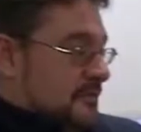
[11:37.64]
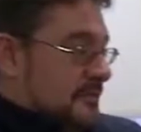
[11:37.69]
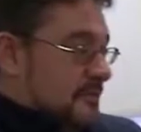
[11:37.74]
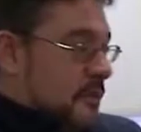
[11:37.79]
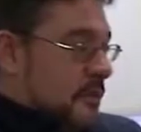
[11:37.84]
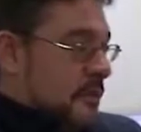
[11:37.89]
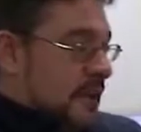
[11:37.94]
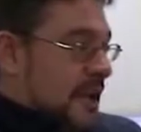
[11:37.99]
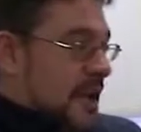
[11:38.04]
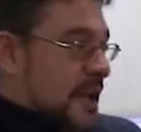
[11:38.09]

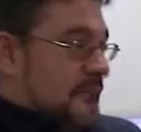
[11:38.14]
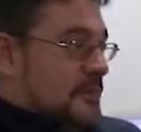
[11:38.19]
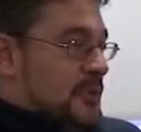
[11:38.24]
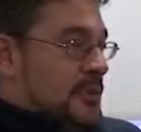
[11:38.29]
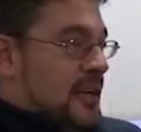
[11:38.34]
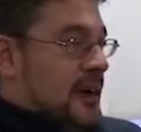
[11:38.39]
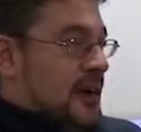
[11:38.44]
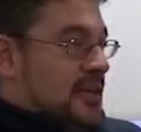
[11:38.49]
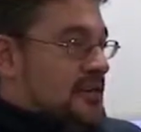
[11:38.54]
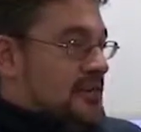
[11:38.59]
want to
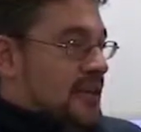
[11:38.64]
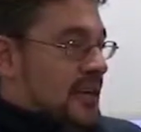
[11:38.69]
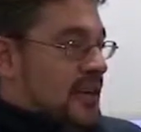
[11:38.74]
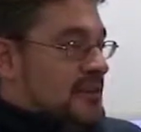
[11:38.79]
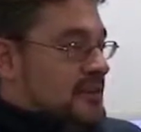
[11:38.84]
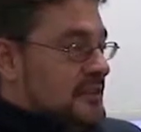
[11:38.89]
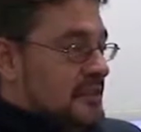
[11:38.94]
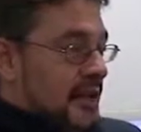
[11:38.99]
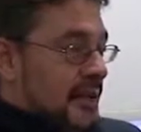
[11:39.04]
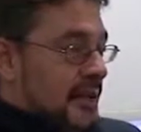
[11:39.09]
gamble high
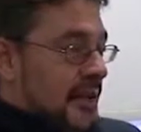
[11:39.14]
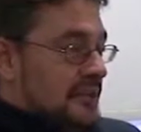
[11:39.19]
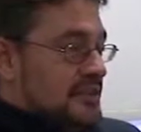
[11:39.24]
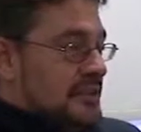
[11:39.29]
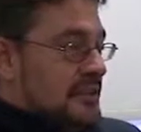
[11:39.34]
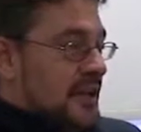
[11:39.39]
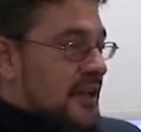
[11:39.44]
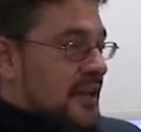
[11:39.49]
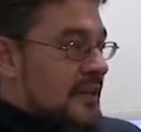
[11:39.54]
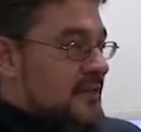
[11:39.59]
stakes and go
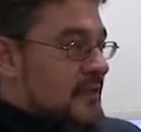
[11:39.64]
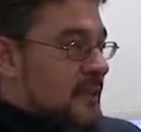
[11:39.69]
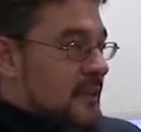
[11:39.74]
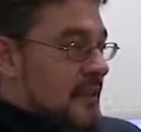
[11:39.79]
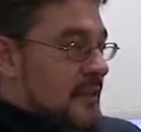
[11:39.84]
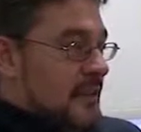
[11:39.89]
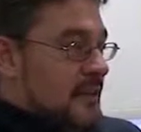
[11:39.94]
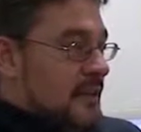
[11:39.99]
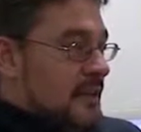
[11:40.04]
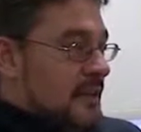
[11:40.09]
out again.
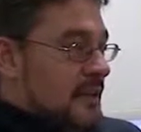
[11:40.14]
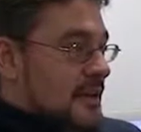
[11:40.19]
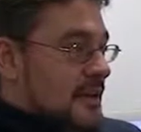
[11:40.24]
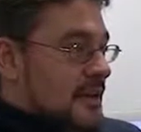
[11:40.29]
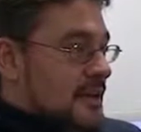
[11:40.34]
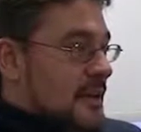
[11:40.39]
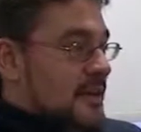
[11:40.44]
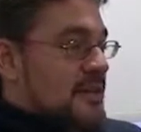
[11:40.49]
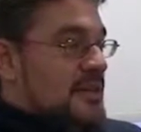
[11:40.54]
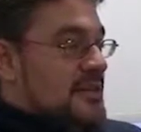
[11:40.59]

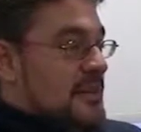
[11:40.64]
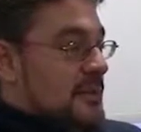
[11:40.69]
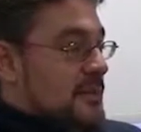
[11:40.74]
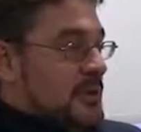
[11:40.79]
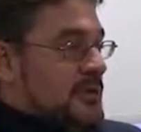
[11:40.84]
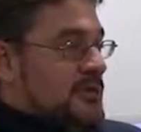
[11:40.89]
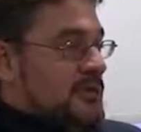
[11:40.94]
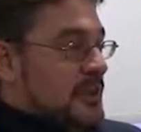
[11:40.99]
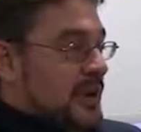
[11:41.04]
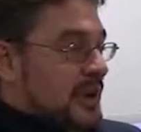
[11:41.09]
The
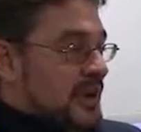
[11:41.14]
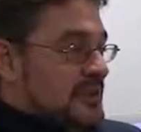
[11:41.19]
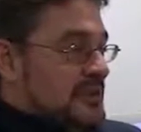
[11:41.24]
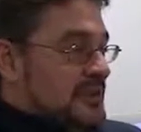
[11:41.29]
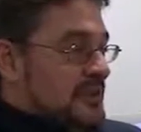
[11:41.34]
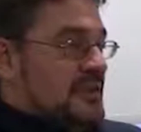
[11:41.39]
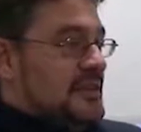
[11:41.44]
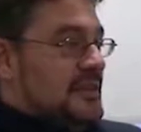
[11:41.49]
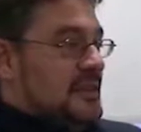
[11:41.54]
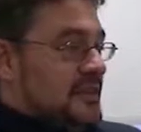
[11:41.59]
typical kind of
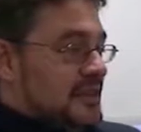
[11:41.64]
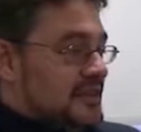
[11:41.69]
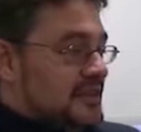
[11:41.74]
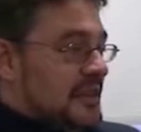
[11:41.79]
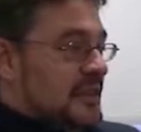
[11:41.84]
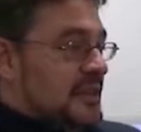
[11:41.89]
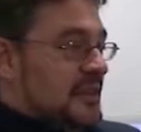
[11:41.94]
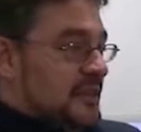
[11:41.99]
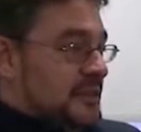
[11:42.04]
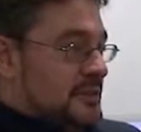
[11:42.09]
city
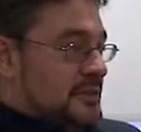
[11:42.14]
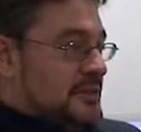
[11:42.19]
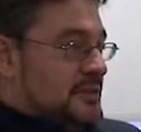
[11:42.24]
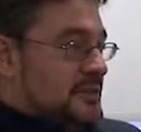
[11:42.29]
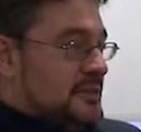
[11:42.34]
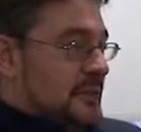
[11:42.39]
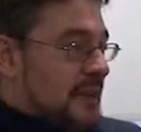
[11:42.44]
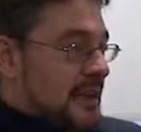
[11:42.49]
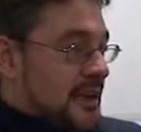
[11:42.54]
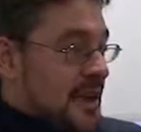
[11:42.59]

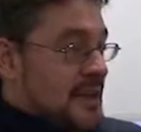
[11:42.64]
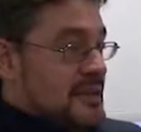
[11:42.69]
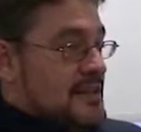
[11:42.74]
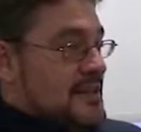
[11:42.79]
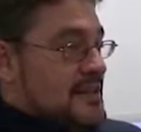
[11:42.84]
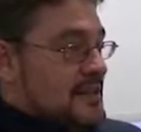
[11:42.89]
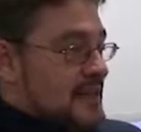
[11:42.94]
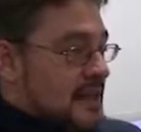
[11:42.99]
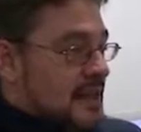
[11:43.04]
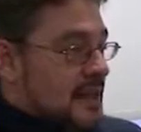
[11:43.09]
casinos, my guess
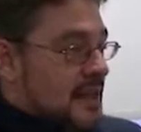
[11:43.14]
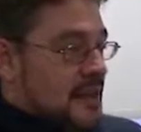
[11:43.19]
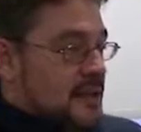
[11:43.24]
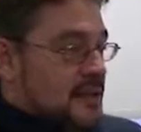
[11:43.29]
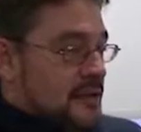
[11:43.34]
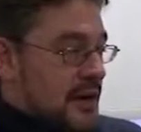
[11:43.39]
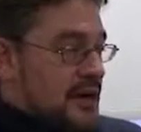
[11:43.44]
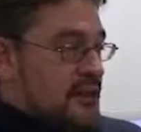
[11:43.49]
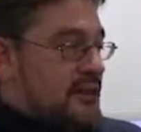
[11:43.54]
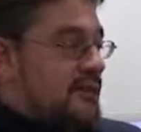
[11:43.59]
is it
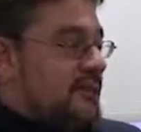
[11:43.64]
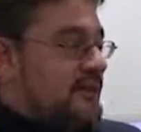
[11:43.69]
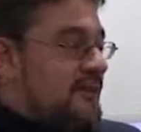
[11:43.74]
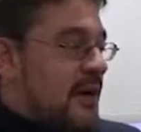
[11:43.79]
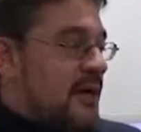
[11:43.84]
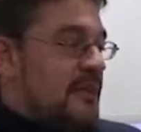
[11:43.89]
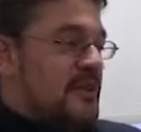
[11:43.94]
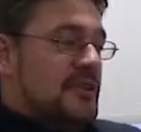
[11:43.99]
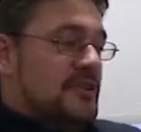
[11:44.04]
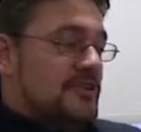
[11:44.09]
attracts a
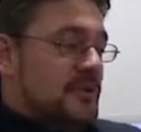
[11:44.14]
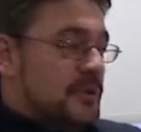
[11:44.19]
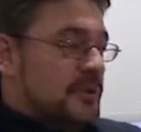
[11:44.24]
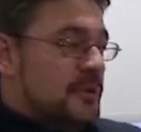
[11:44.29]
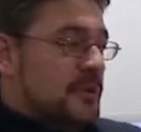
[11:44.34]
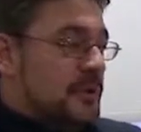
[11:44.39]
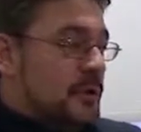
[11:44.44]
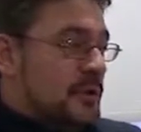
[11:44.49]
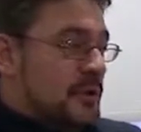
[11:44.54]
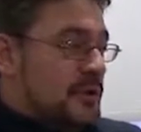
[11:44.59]
very small
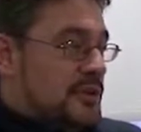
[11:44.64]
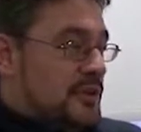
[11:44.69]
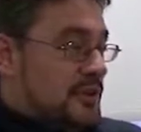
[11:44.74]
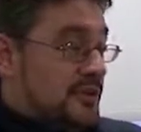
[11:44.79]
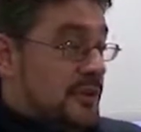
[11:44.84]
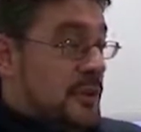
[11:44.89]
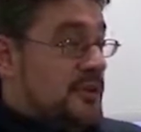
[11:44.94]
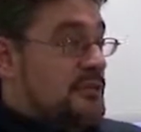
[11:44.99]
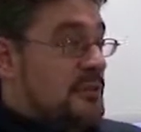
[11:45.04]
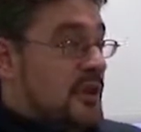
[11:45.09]
proportion
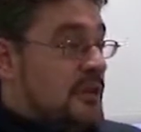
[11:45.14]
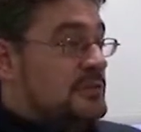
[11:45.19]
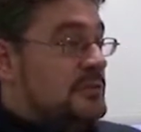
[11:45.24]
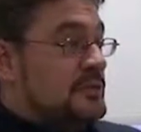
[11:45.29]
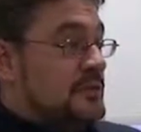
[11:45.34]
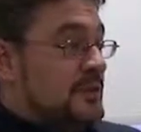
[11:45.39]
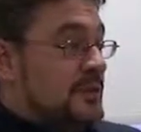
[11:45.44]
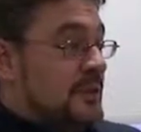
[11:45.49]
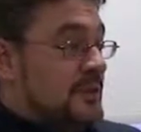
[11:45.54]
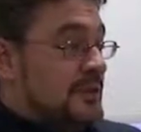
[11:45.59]
of those
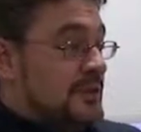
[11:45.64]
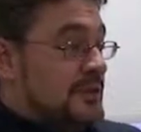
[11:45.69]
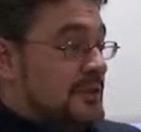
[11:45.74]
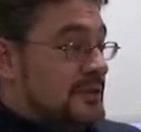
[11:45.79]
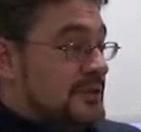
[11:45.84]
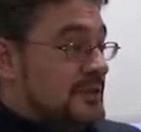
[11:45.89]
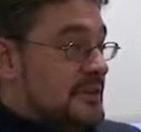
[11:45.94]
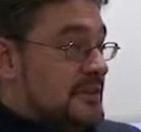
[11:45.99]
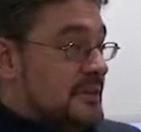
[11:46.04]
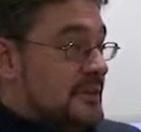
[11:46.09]
local communities.